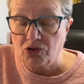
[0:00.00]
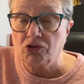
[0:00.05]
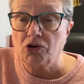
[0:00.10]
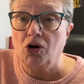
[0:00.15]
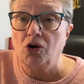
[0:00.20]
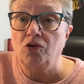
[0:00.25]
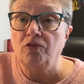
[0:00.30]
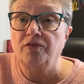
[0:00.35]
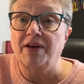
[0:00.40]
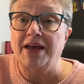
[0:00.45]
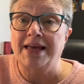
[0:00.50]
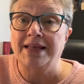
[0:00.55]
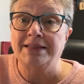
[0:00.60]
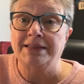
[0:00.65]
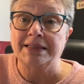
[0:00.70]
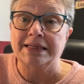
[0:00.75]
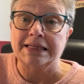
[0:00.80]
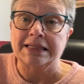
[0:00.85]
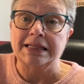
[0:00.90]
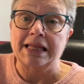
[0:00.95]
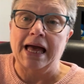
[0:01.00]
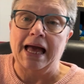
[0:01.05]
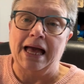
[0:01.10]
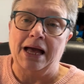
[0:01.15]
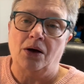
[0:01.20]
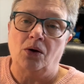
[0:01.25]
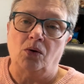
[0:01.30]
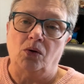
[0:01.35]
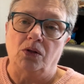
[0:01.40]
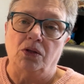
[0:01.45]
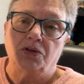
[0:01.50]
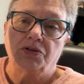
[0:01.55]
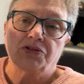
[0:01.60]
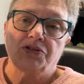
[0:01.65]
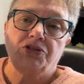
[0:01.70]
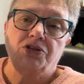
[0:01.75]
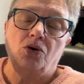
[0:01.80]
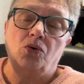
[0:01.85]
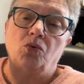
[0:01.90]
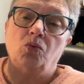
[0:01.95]
Grove and Little Owl.
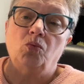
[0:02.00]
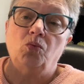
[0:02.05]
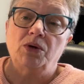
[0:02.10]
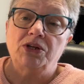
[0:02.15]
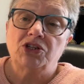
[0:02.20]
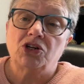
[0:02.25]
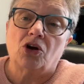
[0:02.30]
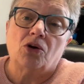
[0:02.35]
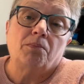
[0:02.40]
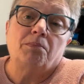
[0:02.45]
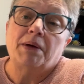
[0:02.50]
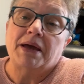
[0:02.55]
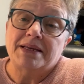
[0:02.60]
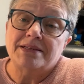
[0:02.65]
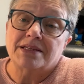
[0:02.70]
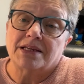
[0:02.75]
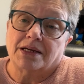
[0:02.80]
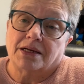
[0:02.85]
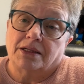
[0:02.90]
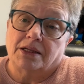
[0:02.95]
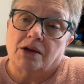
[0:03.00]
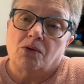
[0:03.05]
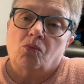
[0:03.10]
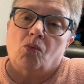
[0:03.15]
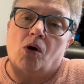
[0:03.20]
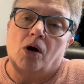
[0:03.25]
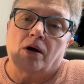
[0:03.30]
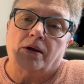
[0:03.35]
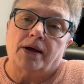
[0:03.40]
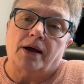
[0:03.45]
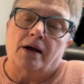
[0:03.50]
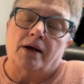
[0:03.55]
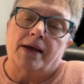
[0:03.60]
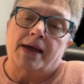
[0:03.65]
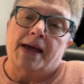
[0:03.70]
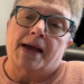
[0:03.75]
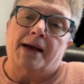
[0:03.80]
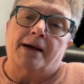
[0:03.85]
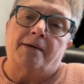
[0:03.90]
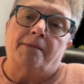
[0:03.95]
So, which are basically what
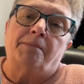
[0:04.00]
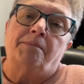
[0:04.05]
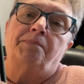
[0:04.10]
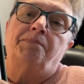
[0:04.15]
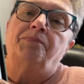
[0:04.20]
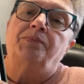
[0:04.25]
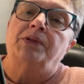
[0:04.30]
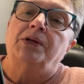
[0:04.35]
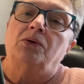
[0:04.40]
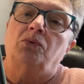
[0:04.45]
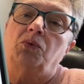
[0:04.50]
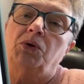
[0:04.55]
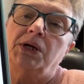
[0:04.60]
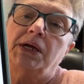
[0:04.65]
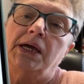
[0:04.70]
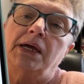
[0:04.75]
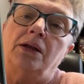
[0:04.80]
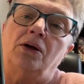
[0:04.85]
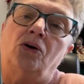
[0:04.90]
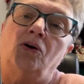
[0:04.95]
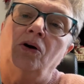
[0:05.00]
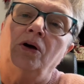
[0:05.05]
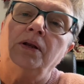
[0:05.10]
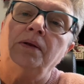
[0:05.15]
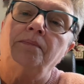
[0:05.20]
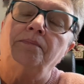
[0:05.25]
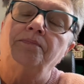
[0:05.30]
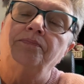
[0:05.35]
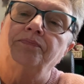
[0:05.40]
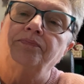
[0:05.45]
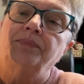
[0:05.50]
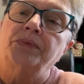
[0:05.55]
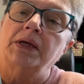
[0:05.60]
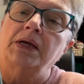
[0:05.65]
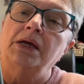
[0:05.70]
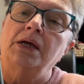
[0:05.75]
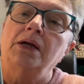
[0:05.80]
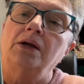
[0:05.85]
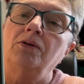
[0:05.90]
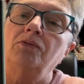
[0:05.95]
I am working on
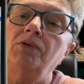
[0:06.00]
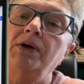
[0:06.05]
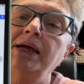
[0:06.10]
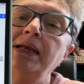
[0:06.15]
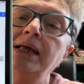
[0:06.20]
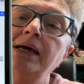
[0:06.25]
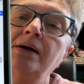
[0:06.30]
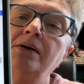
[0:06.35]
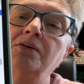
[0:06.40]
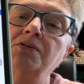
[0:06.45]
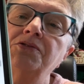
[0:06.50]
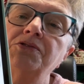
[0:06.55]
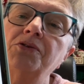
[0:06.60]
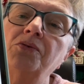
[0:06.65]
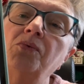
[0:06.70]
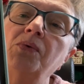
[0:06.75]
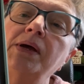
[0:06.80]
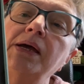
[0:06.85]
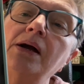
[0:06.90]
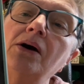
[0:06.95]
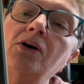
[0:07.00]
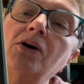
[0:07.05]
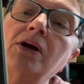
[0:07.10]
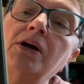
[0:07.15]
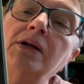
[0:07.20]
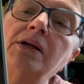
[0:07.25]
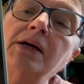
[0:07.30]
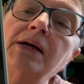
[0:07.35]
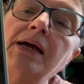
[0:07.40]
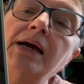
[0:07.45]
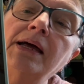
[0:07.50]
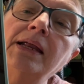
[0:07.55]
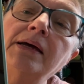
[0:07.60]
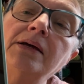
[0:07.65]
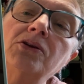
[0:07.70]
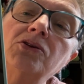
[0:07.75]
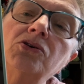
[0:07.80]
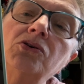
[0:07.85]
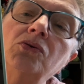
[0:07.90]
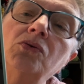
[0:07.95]
right now. So we are going to get
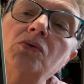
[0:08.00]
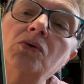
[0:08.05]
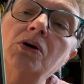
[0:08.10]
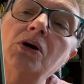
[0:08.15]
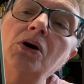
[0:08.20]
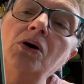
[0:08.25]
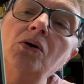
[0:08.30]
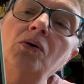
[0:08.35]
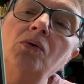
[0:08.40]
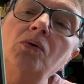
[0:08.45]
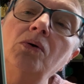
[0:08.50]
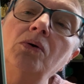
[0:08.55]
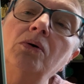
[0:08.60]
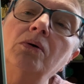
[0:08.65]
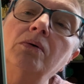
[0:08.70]
it to go.